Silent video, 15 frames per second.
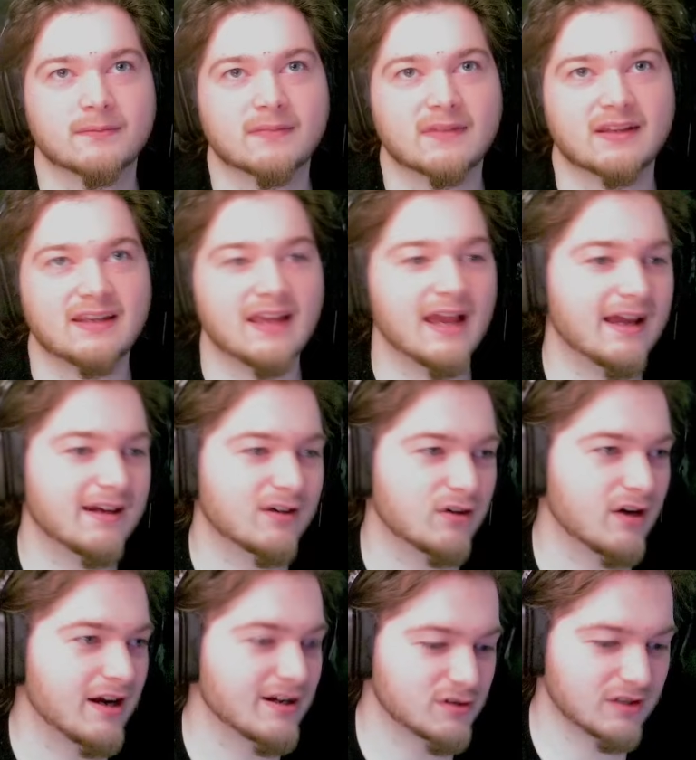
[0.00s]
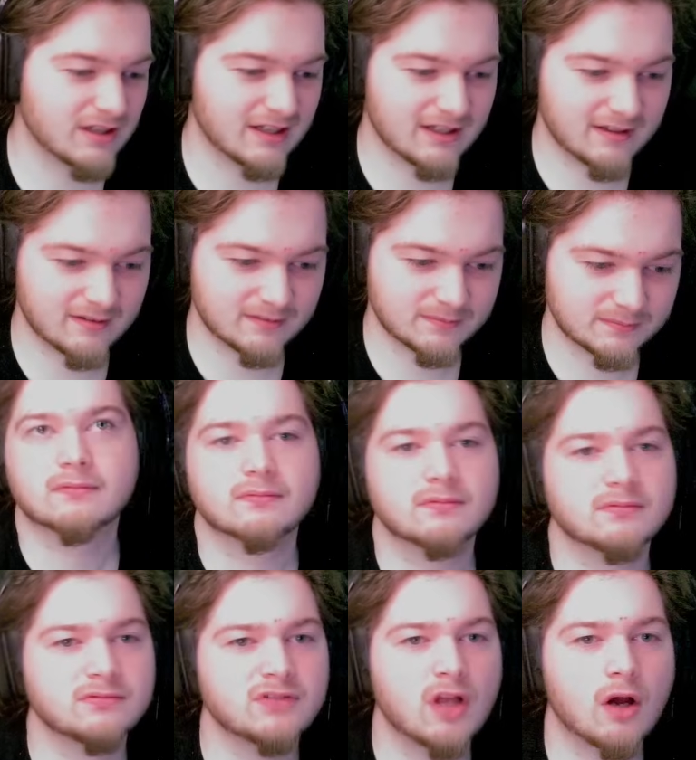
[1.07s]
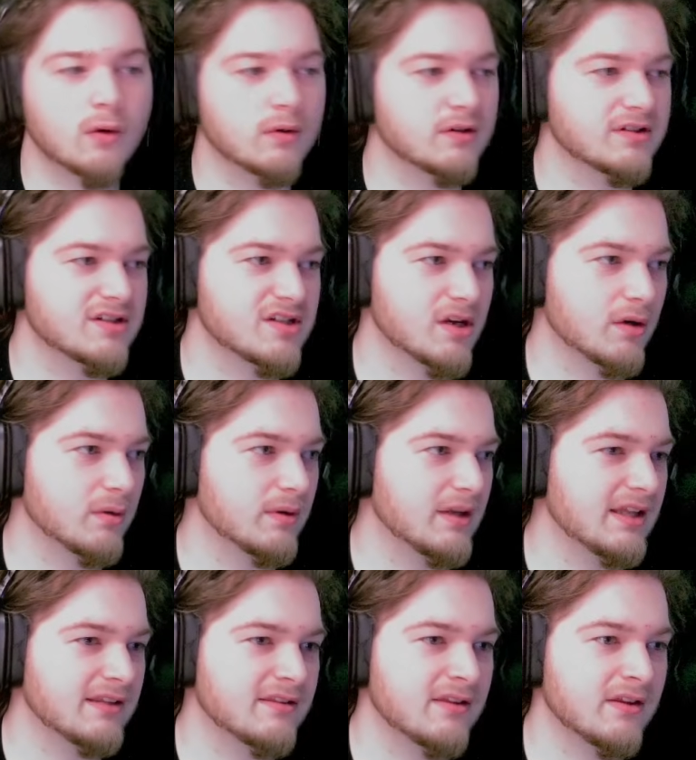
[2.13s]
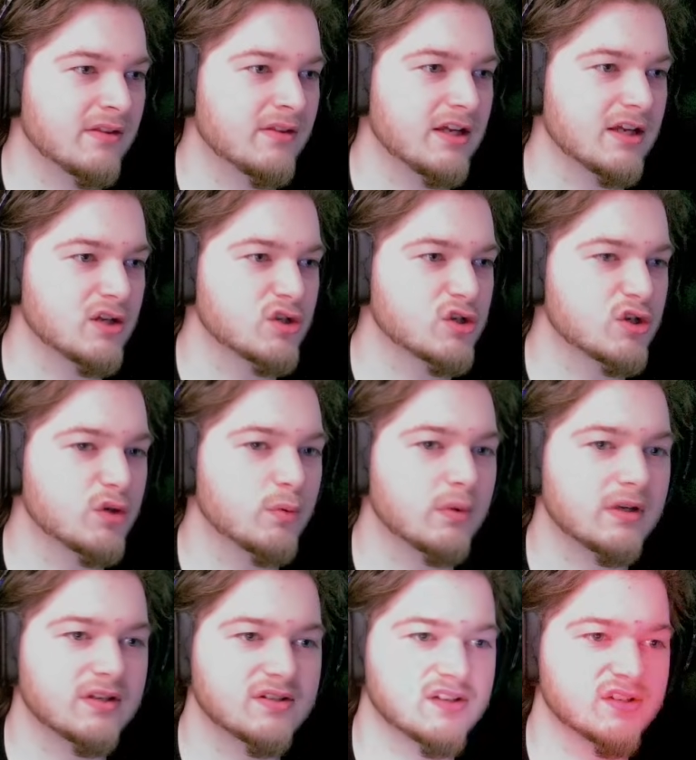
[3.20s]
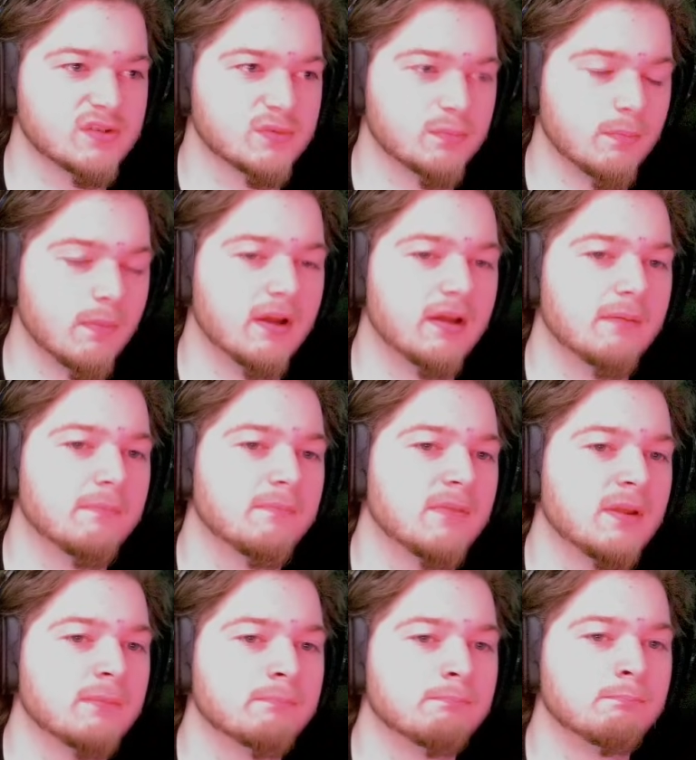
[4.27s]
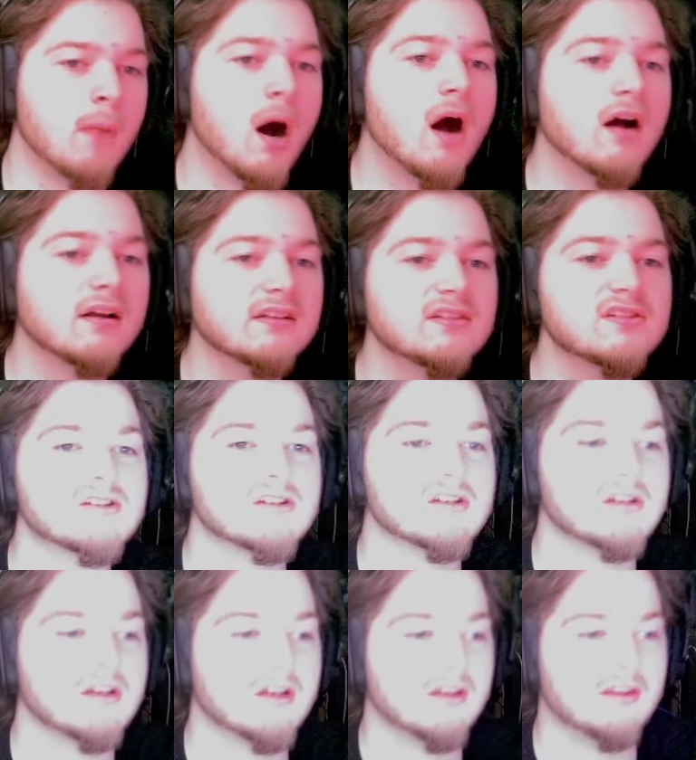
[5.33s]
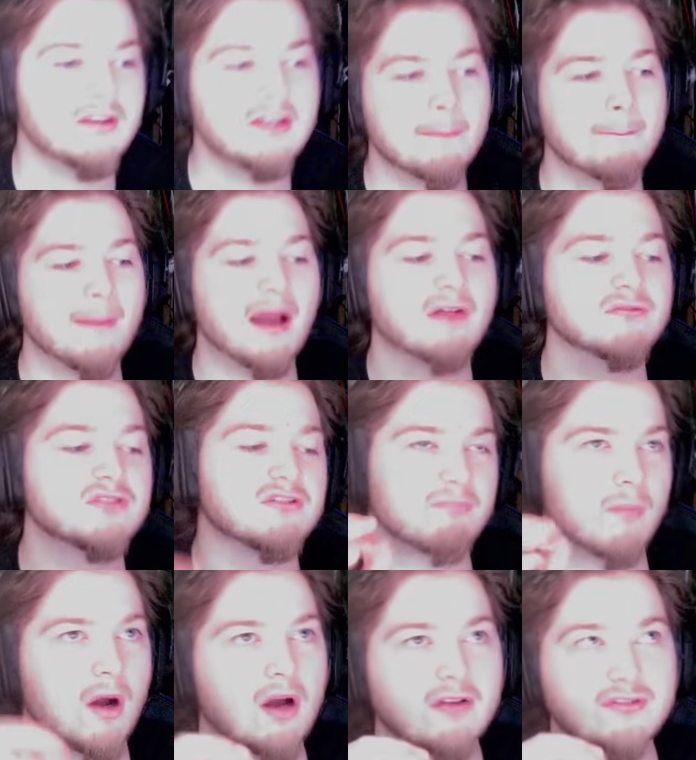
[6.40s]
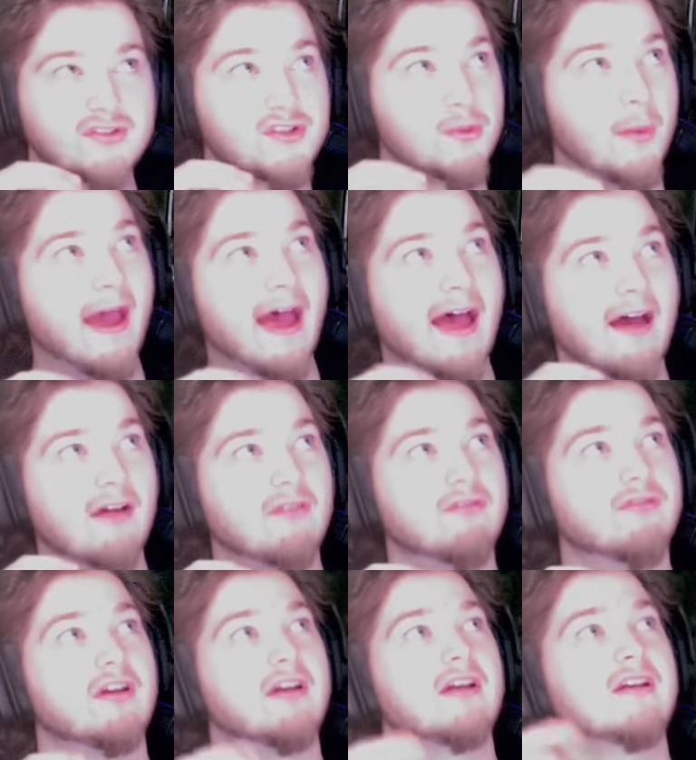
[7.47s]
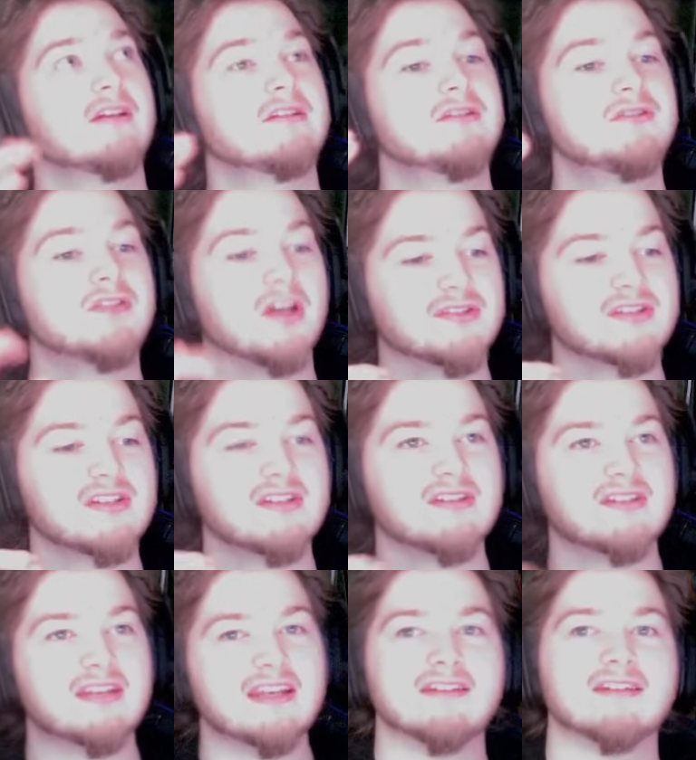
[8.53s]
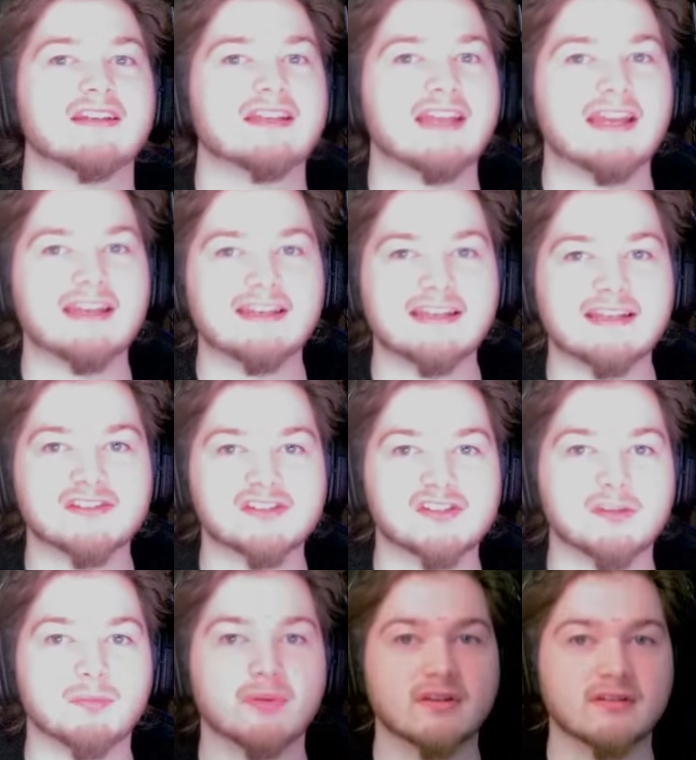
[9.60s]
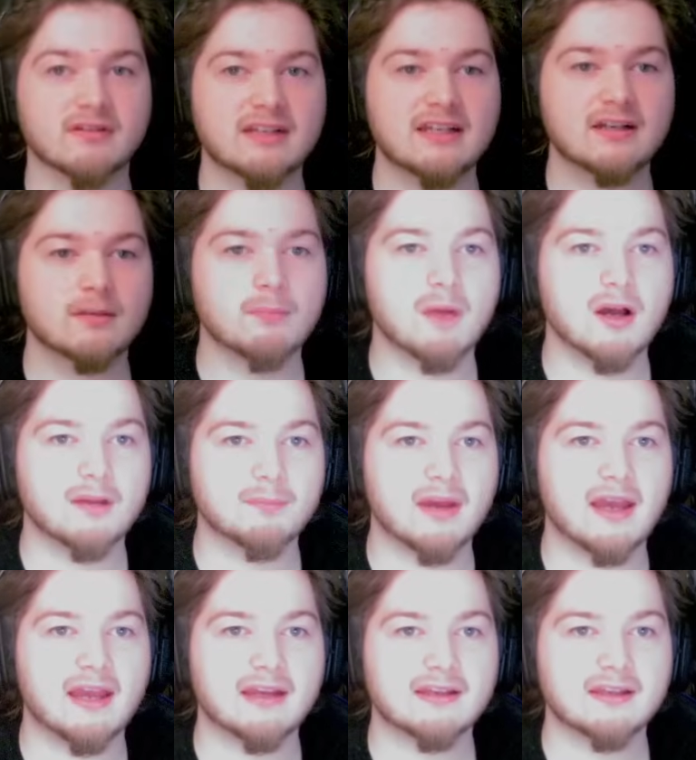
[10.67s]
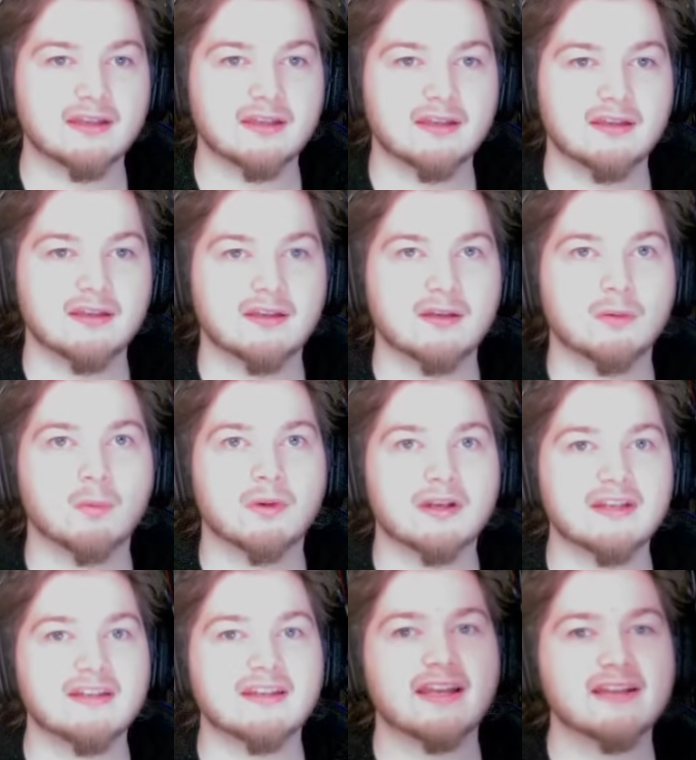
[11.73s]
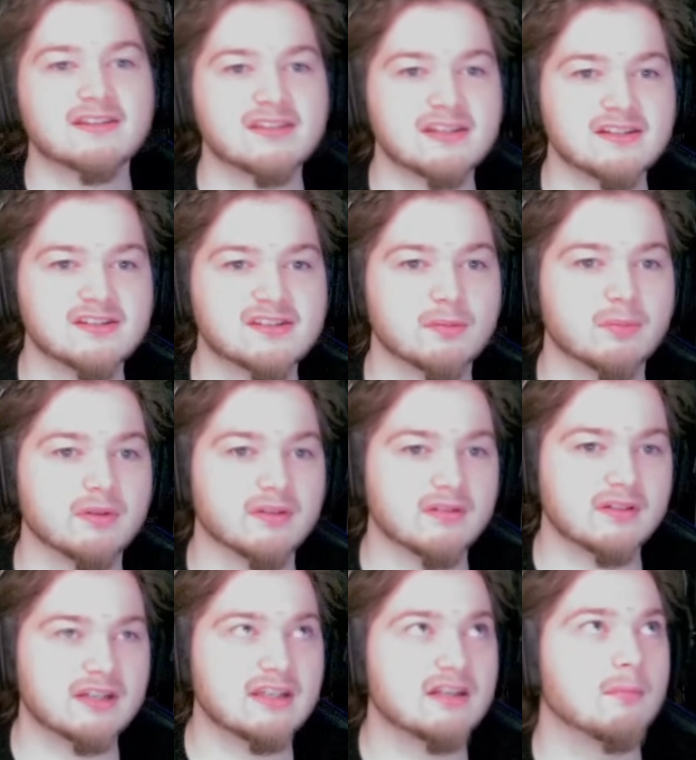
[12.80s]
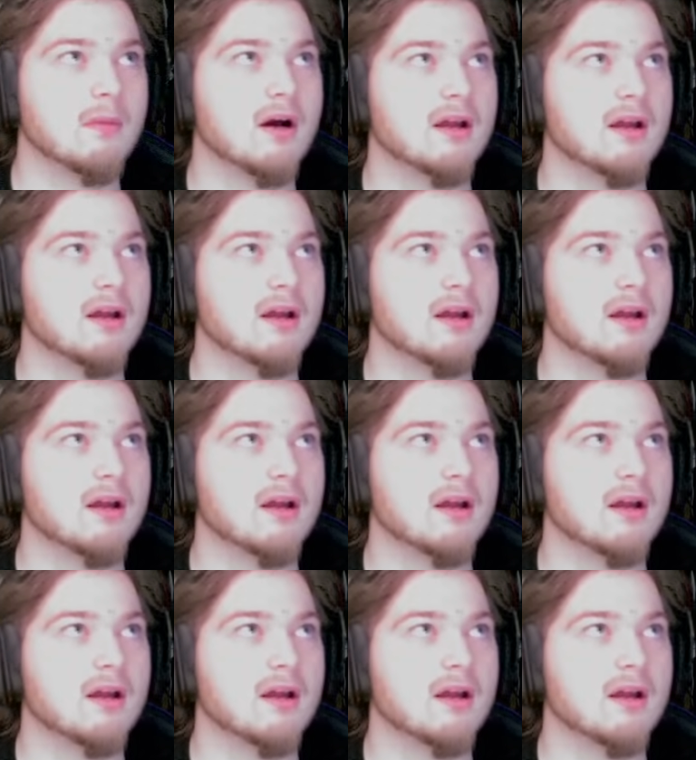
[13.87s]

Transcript: Yeah, it crashed again. No, so the issue is mods, the amount of mods you have doesn't indicate instability in a mod pack. What indicates instability in a mod